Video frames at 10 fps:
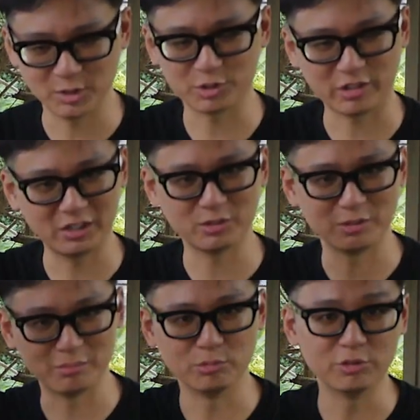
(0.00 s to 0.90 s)
trying
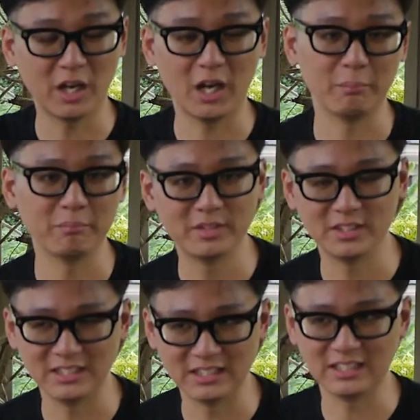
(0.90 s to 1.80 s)
to move up
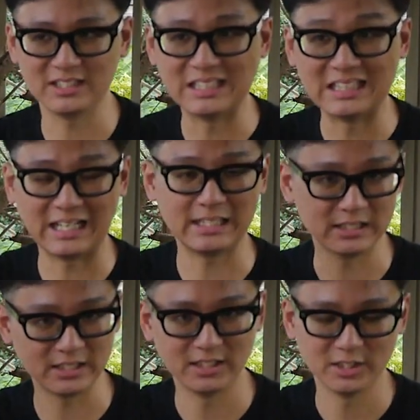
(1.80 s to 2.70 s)
the
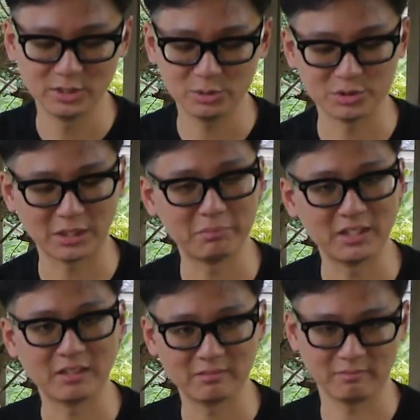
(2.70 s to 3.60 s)
ladder to
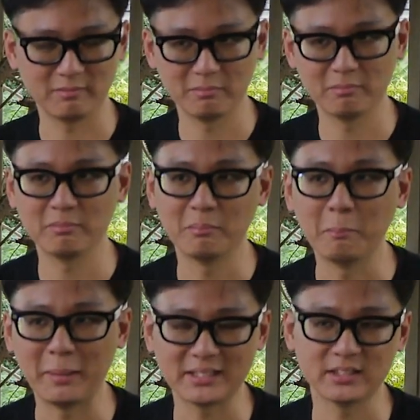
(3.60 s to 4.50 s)
something
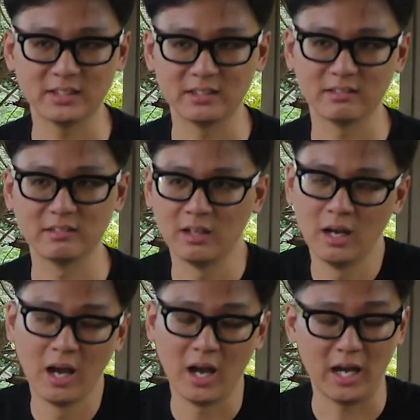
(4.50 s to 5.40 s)
better.
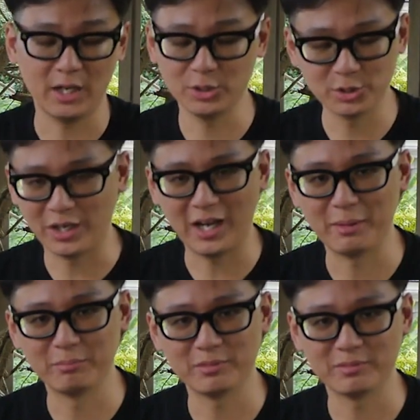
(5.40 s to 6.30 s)
I don't know,
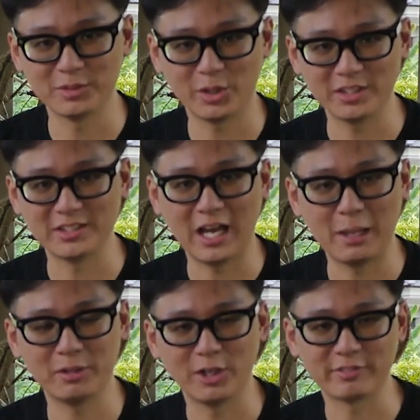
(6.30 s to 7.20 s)
I'm not in the
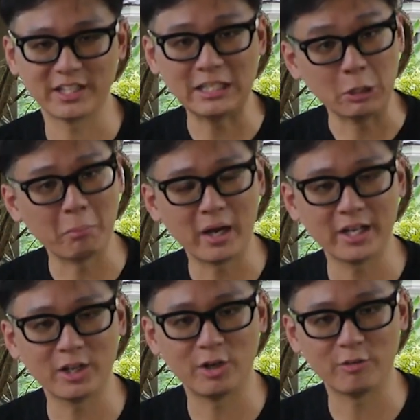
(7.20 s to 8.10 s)
habit of getting in the
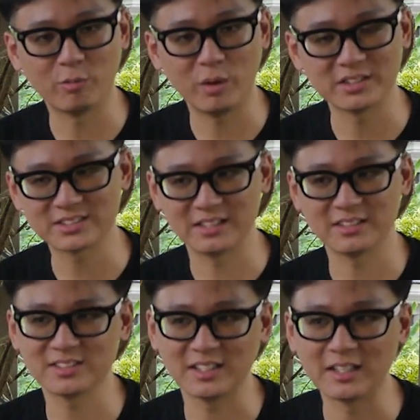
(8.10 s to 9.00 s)
mind of what
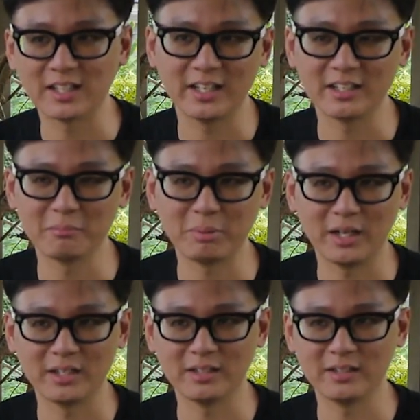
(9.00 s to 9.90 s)
stunters think like,
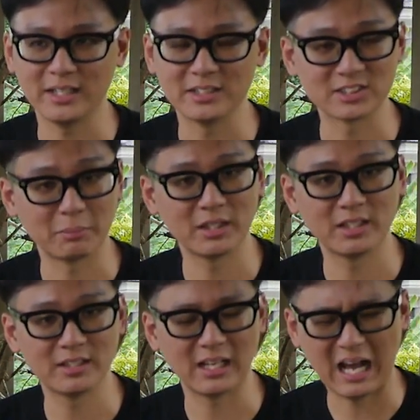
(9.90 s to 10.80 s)
but that is something that